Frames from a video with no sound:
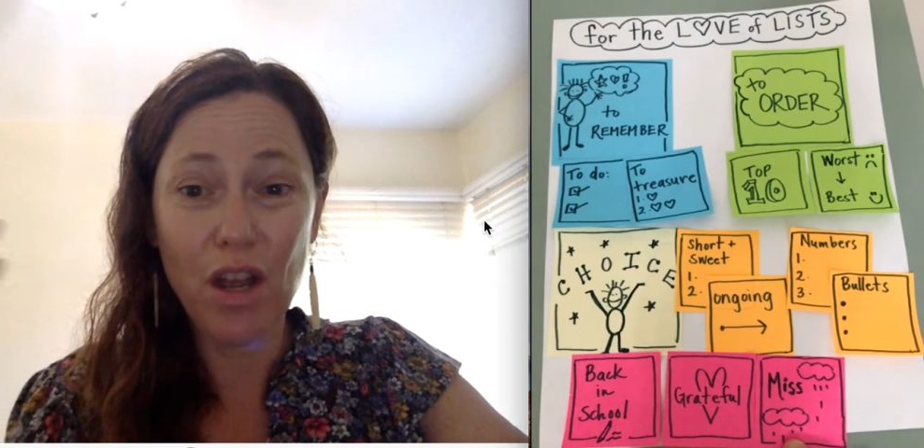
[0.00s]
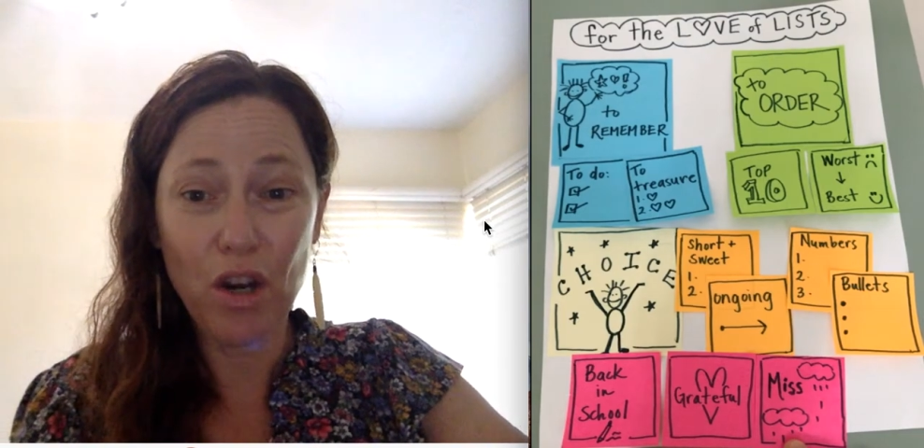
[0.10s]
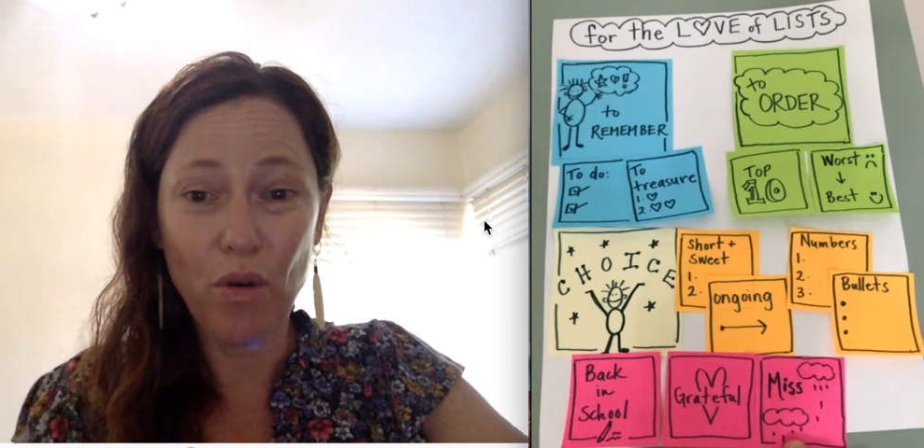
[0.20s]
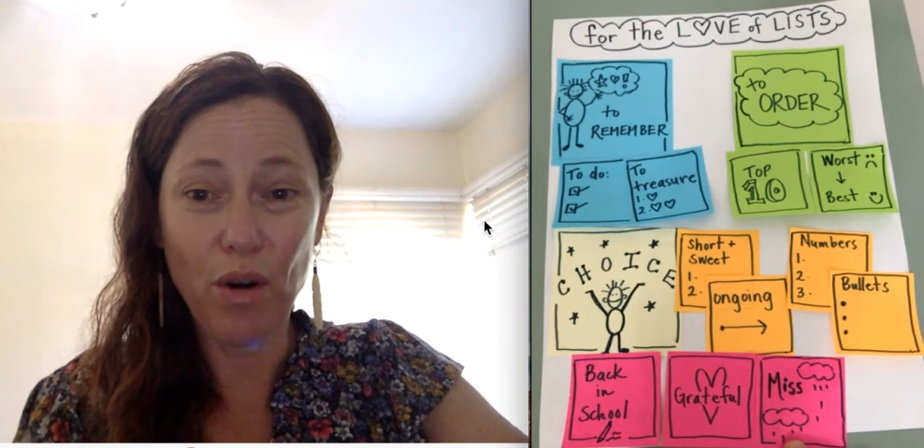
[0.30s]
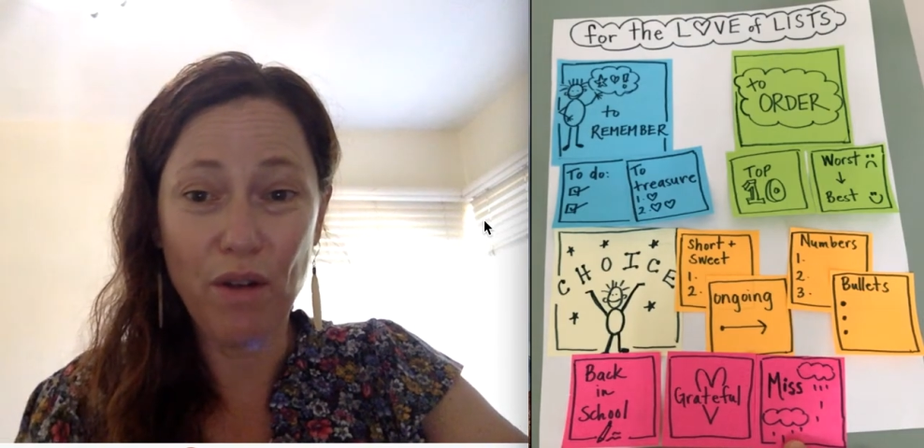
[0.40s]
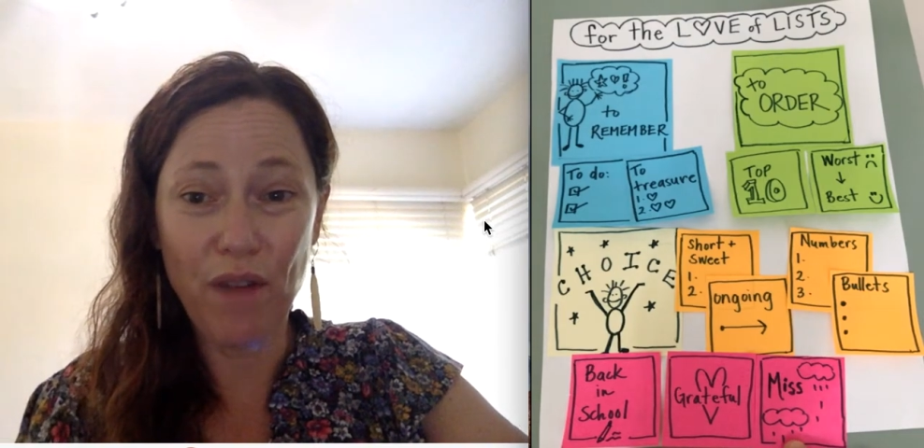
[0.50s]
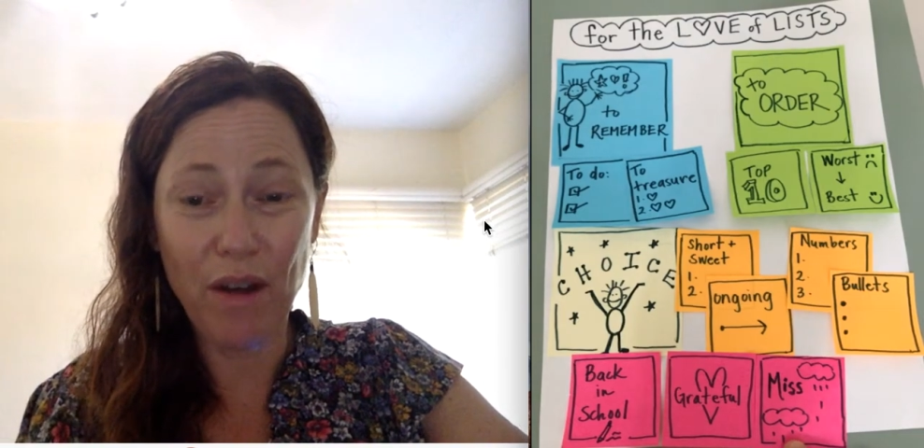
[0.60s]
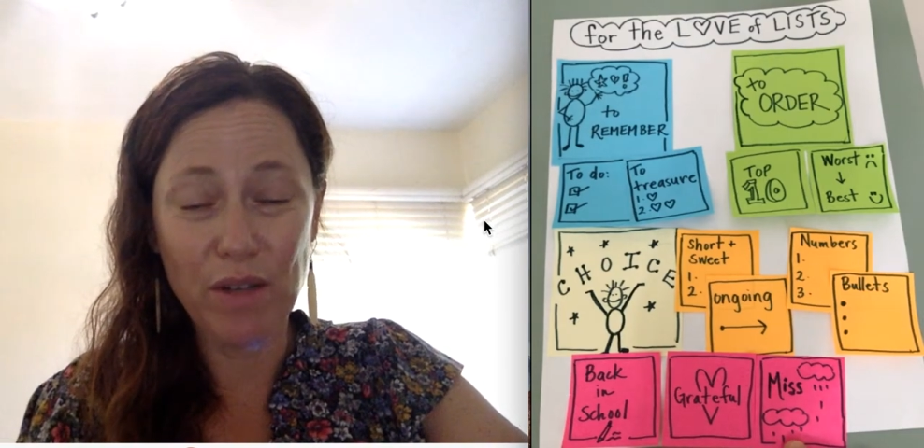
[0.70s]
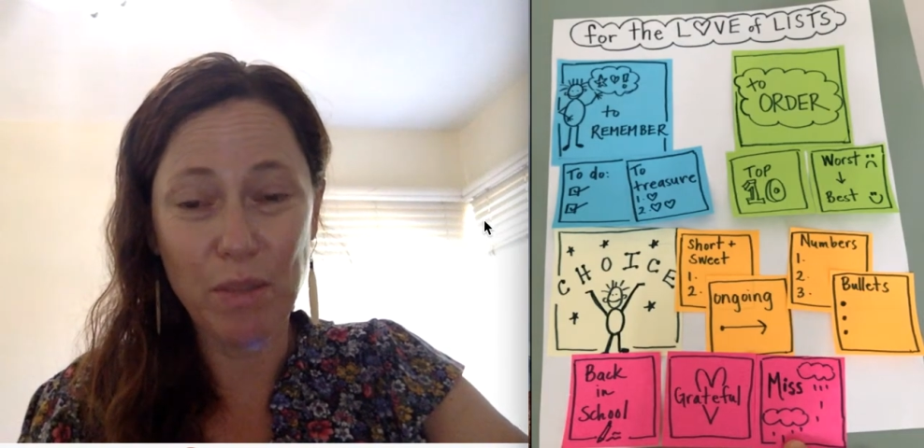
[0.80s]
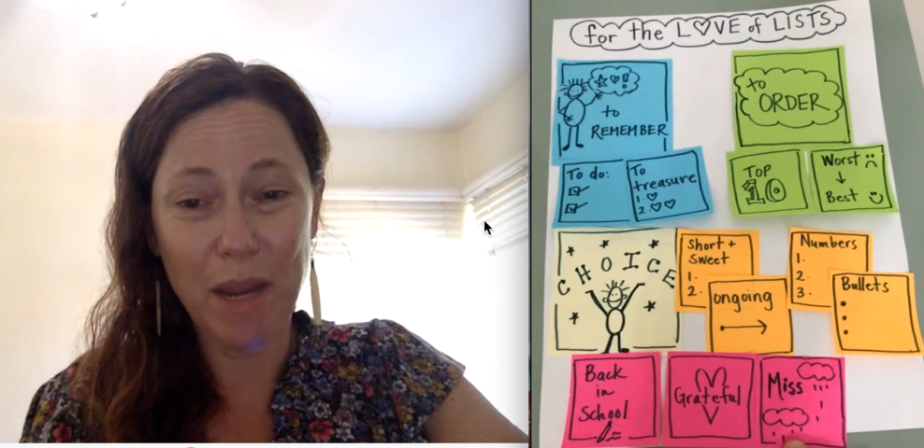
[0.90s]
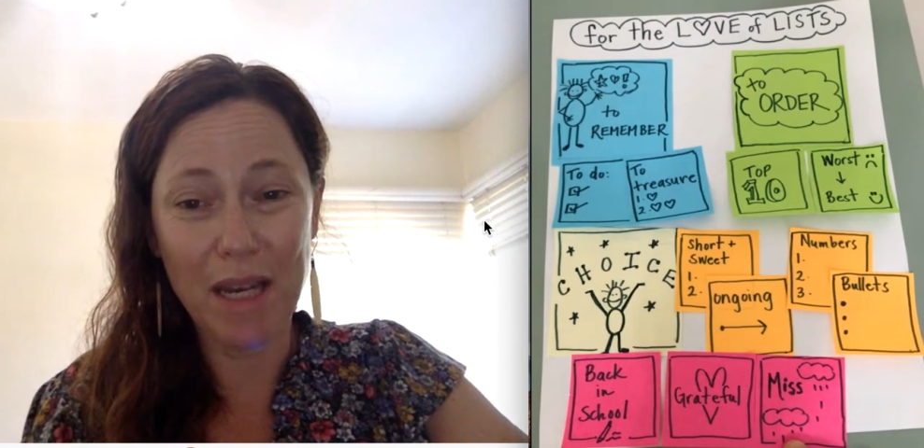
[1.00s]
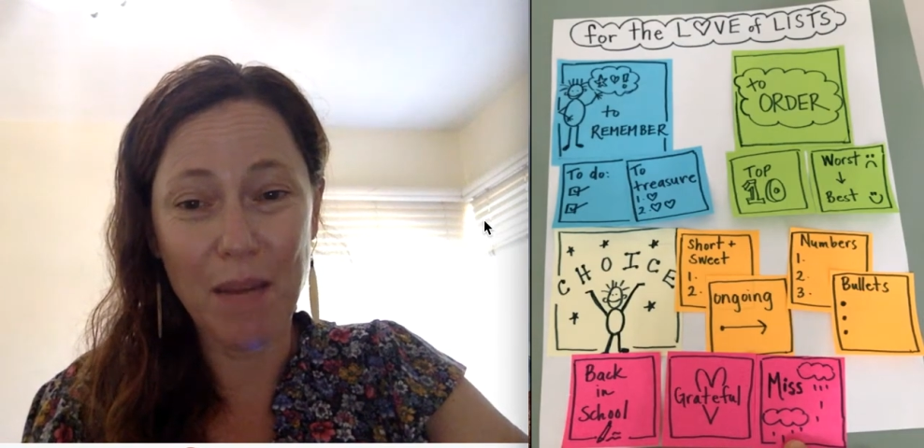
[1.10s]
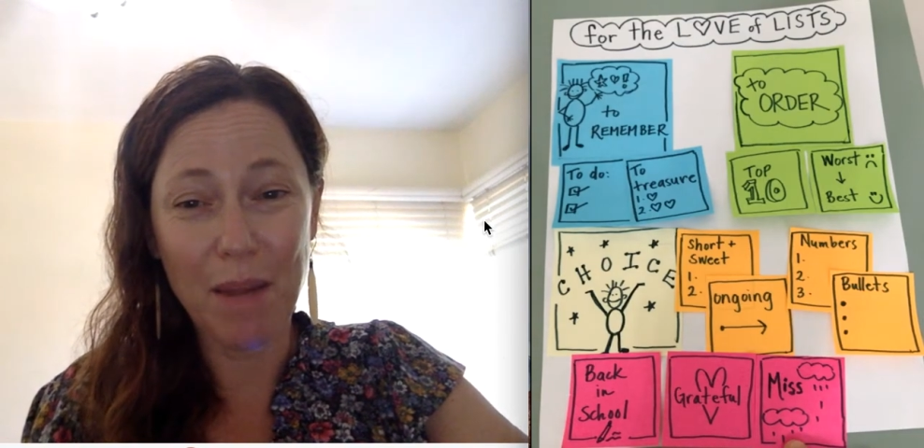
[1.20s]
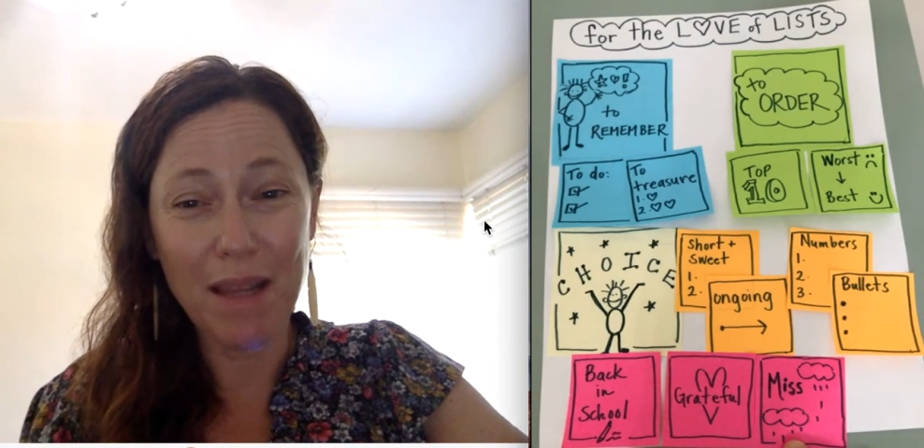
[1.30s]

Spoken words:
coronavirus pandemic.